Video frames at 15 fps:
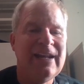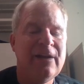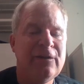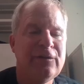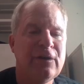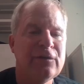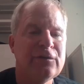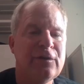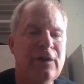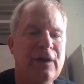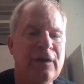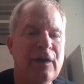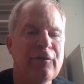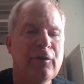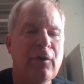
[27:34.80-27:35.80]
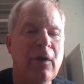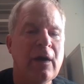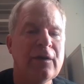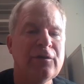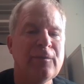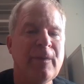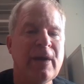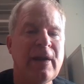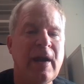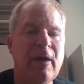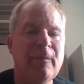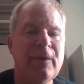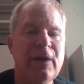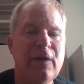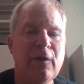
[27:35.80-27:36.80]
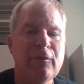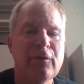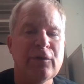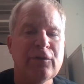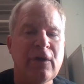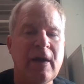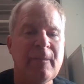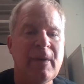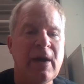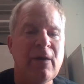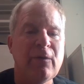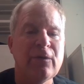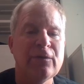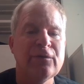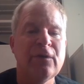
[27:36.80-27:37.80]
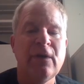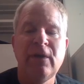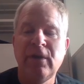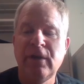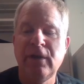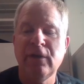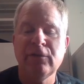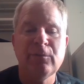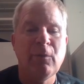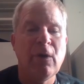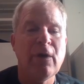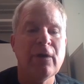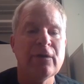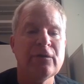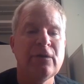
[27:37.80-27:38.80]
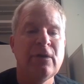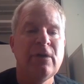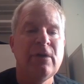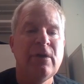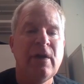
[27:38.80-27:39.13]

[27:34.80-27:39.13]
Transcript: In addition, he never lies about how many overtime hours he has worked,